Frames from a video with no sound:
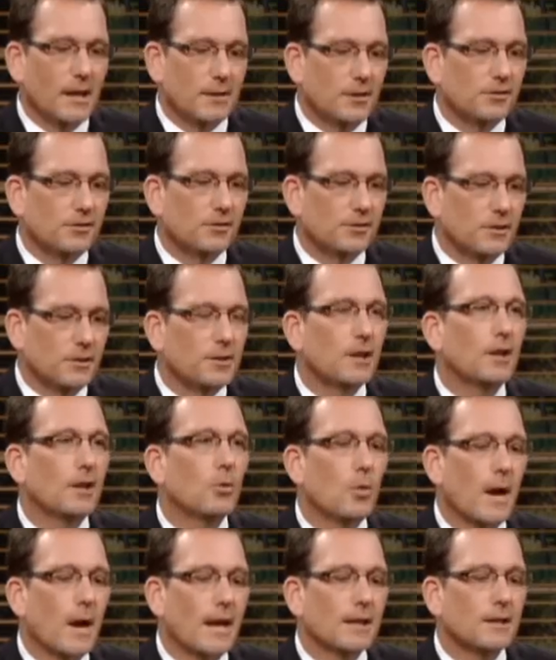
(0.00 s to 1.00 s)
again, this is the
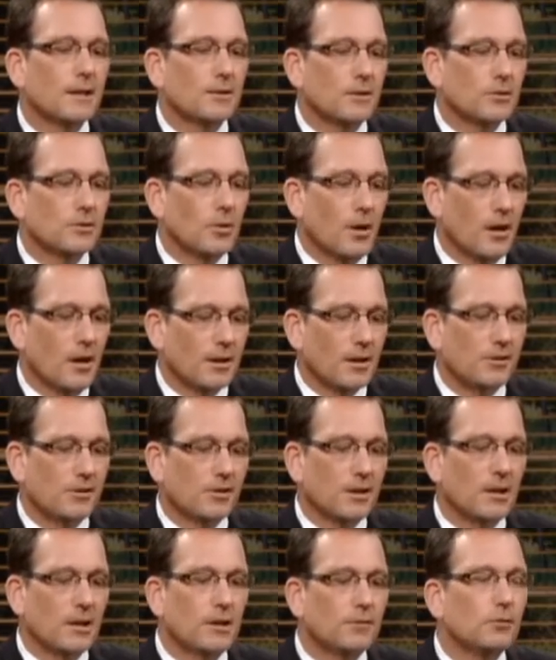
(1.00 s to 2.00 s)
tail wagging the dog,
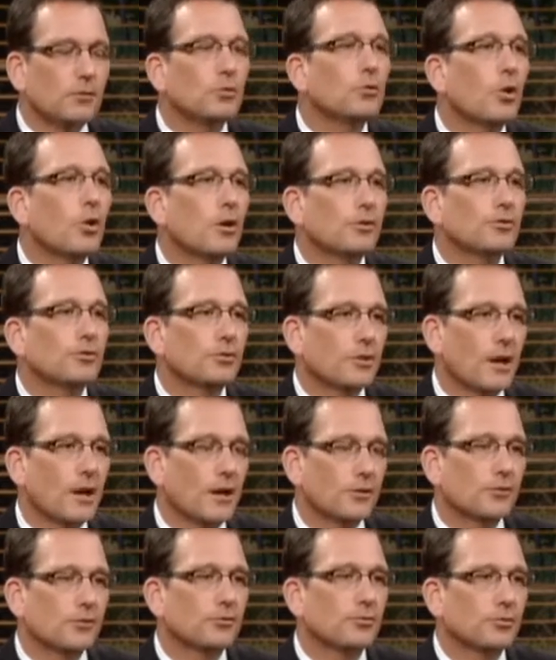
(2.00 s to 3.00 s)
is that if you lost your
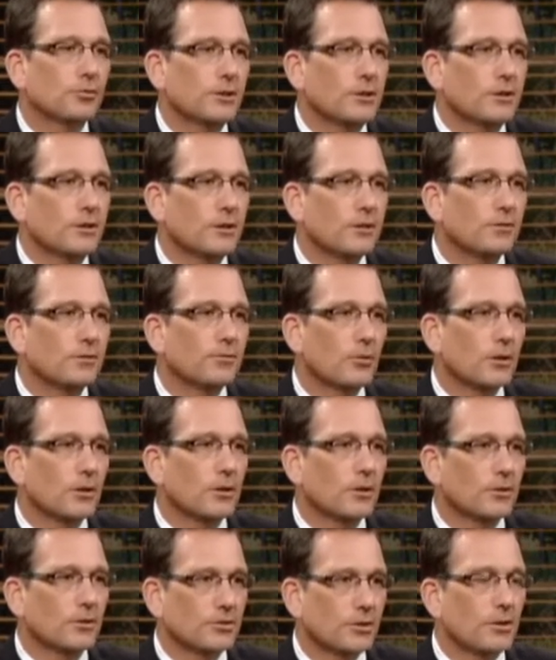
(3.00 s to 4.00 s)
house through an illegal
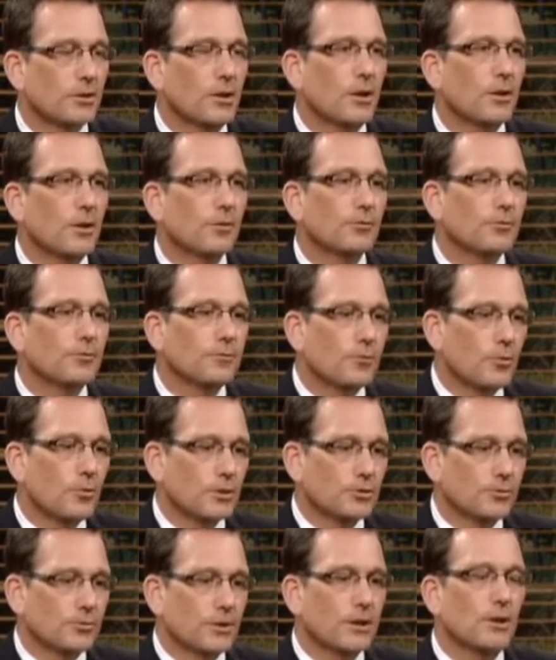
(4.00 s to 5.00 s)
foreclosure, through
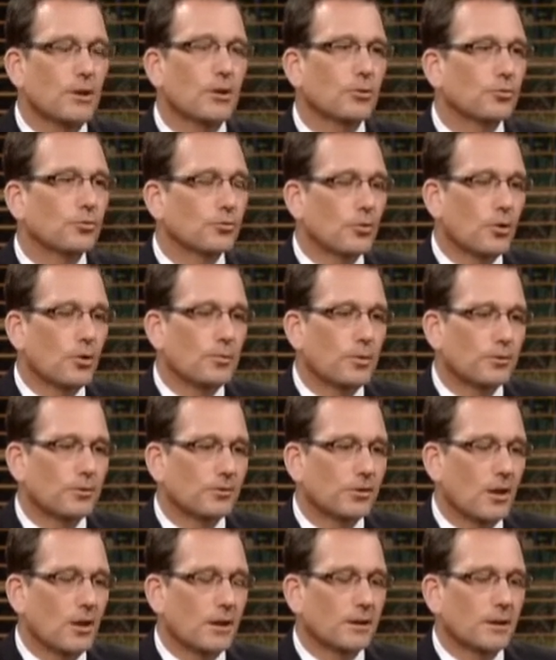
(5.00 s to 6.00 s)
forgery,
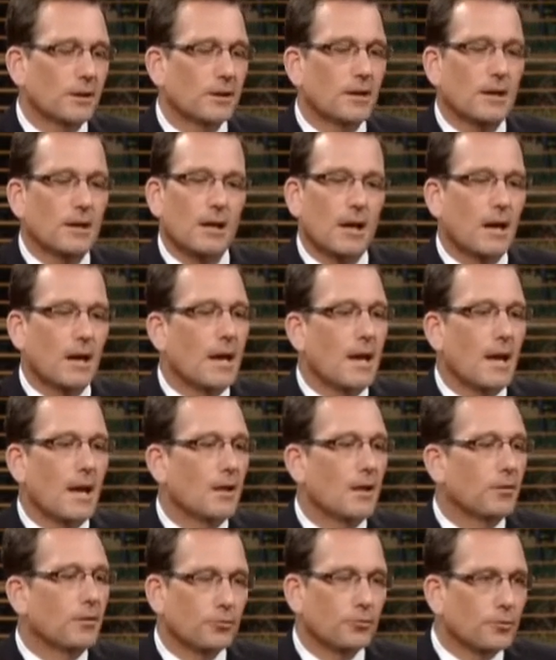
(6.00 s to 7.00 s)
robo-signing,
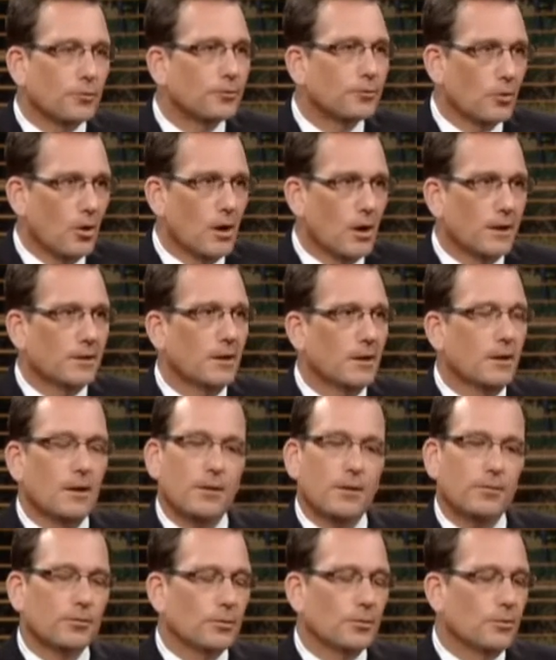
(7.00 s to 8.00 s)
through fraud,
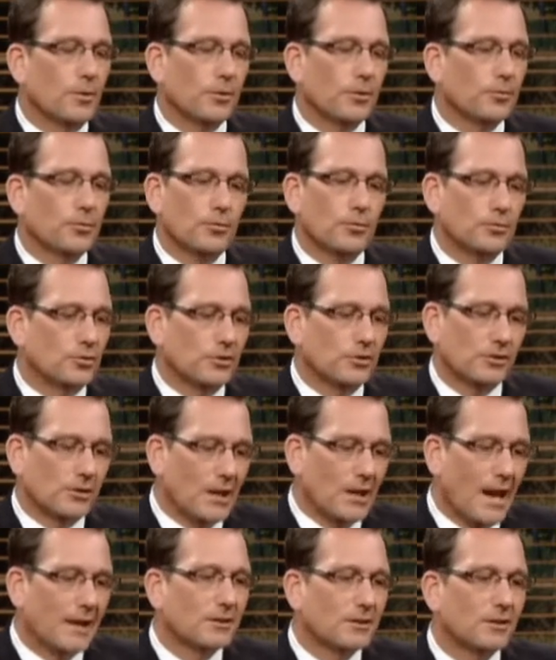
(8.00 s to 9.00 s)
through
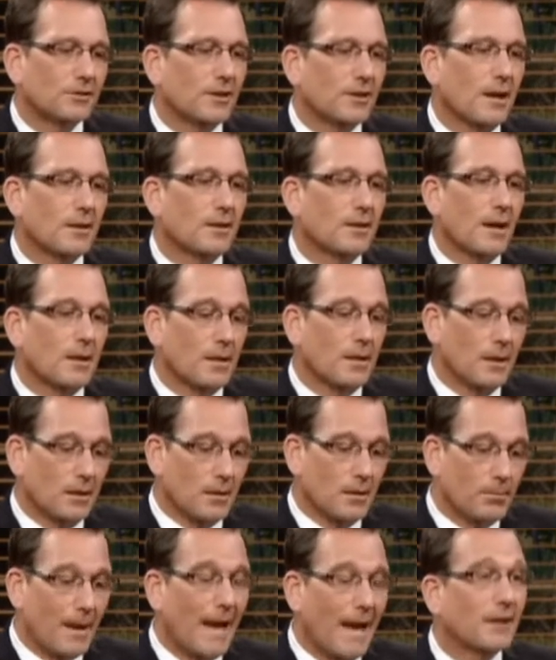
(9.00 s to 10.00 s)
just tactics
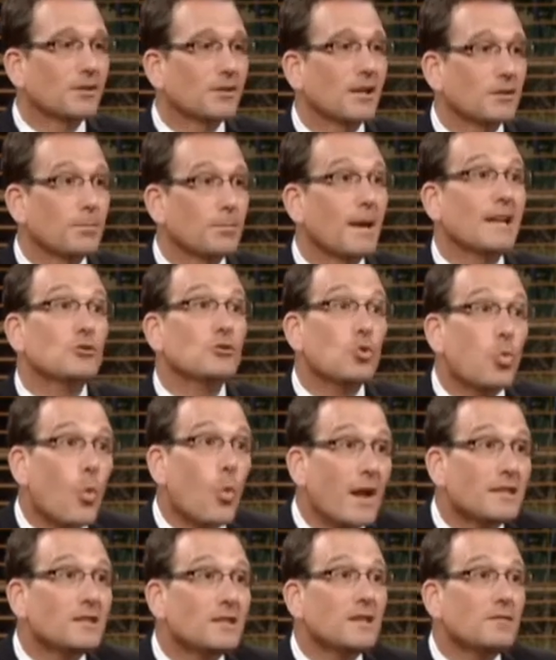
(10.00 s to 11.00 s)
that the banks had to pay
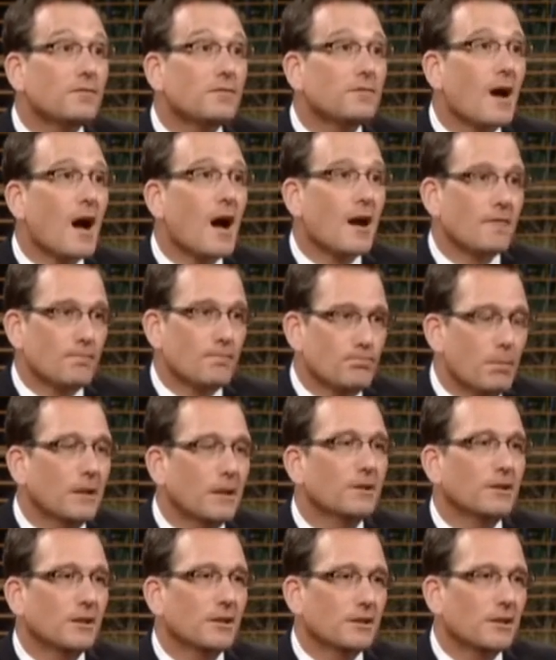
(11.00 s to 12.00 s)
$25
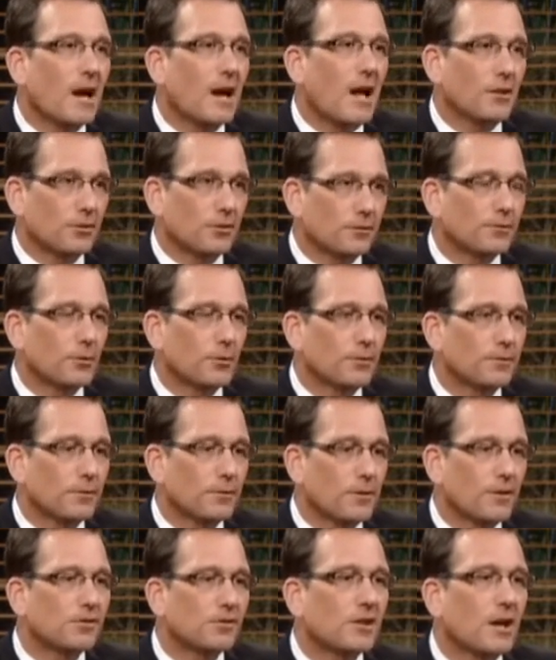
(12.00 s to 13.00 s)
billion for
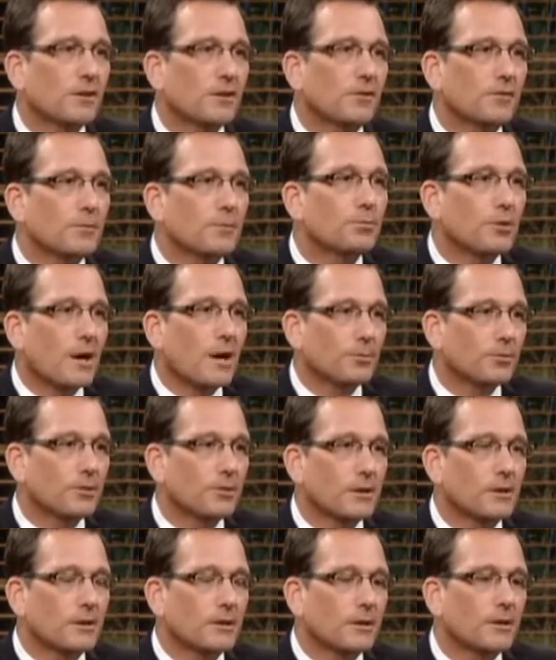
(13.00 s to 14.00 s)
this kind of
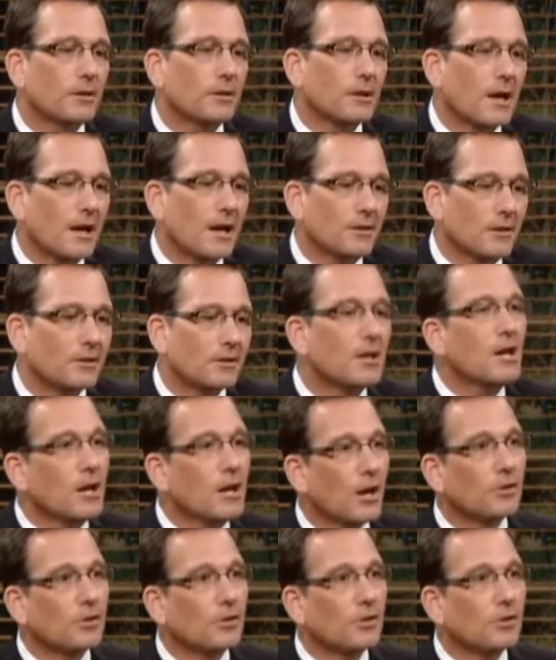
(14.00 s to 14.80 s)
improper illegal conduct.